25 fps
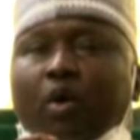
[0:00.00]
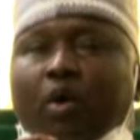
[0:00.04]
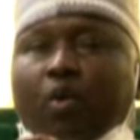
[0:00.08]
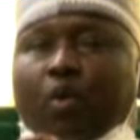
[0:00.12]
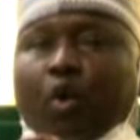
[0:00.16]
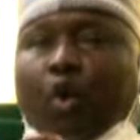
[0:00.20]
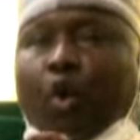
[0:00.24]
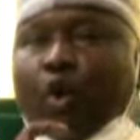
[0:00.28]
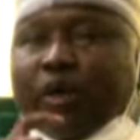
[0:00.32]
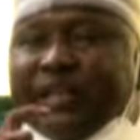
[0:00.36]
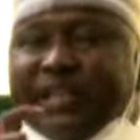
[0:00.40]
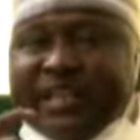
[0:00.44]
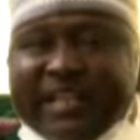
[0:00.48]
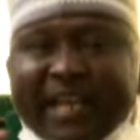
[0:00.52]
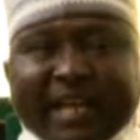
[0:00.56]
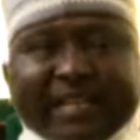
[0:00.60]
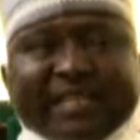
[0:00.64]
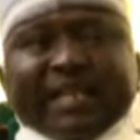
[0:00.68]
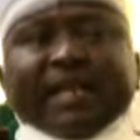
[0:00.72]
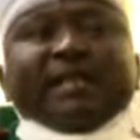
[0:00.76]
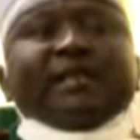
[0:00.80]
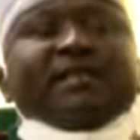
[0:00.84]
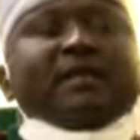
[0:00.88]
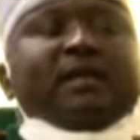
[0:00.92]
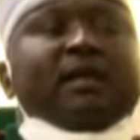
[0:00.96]

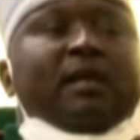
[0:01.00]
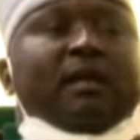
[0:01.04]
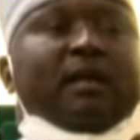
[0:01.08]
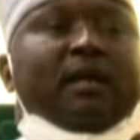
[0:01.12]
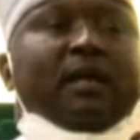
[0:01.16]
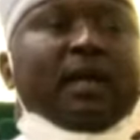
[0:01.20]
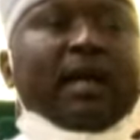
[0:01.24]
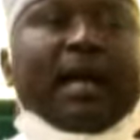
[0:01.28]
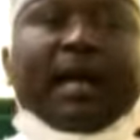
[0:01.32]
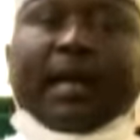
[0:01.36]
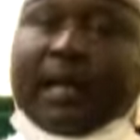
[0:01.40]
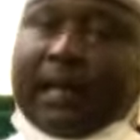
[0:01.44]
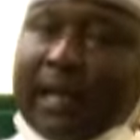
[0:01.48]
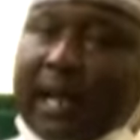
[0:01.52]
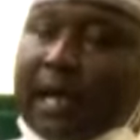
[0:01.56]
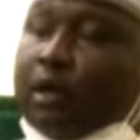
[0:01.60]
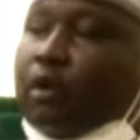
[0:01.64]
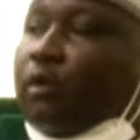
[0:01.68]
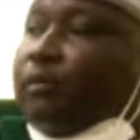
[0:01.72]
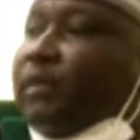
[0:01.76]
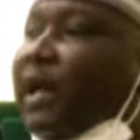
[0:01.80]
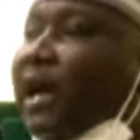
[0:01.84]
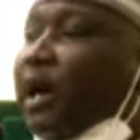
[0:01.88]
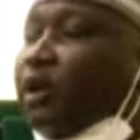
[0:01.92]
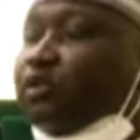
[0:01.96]
coordinated clerk
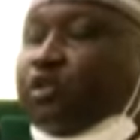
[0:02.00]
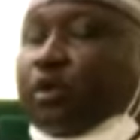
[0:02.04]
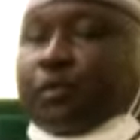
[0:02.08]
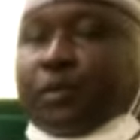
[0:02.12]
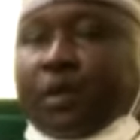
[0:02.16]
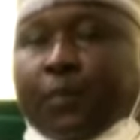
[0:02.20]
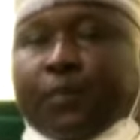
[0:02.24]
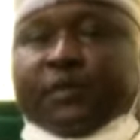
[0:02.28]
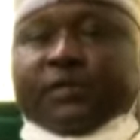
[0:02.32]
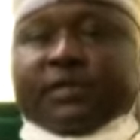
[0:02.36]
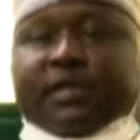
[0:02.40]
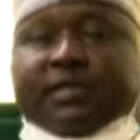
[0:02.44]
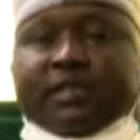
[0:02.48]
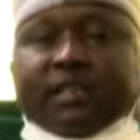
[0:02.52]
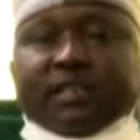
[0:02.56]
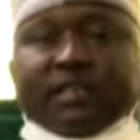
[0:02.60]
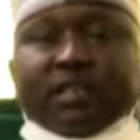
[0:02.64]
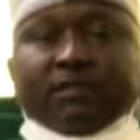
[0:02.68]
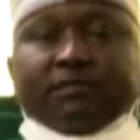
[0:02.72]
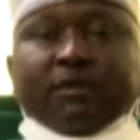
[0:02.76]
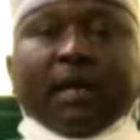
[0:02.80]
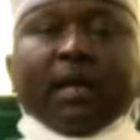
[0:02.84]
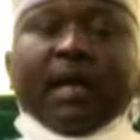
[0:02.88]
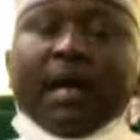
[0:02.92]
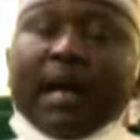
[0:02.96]
of the House of
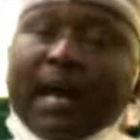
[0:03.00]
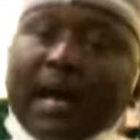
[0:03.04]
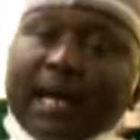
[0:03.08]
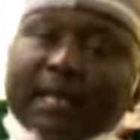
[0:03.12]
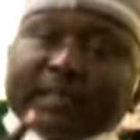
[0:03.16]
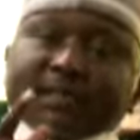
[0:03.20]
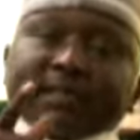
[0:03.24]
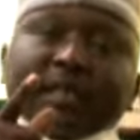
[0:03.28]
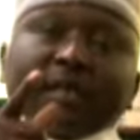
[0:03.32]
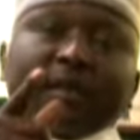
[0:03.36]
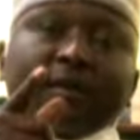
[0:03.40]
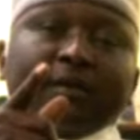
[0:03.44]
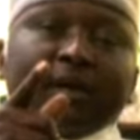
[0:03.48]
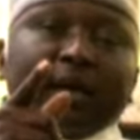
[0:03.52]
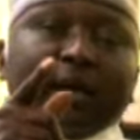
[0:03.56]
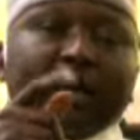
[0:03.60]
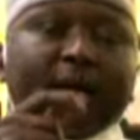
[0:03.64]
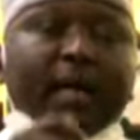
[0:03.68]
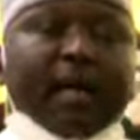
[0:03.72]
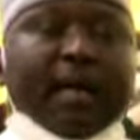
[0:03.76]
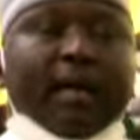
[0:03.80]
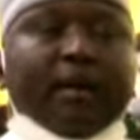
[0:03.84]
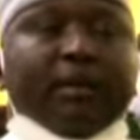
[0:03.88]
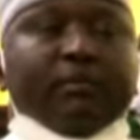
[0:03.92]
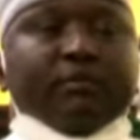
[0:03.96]
Representatives as
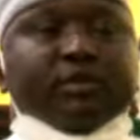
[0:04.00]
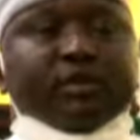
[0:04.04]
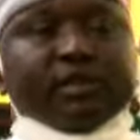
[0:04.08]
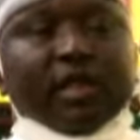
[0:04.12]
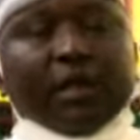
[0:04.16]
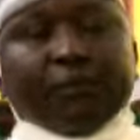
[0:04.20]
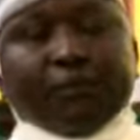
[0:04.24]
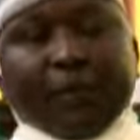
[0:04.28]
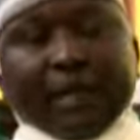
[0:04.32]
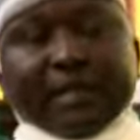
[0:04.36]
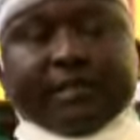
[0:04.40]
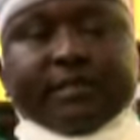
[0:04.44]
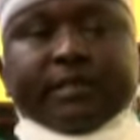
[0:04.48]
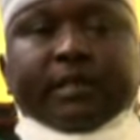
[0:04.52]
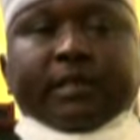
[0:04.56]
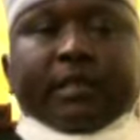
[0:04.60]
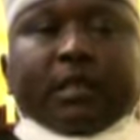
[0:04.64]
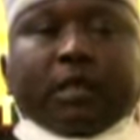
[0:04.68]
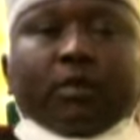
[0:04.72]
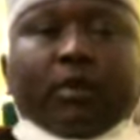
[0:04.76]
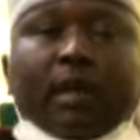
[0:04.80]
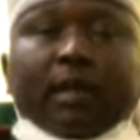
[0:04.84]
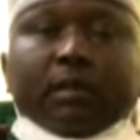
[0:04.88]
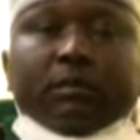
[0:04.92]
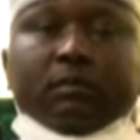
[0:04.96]
Mr. Patrick
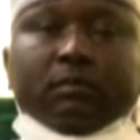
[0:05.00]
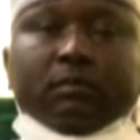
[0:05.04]
Giwa.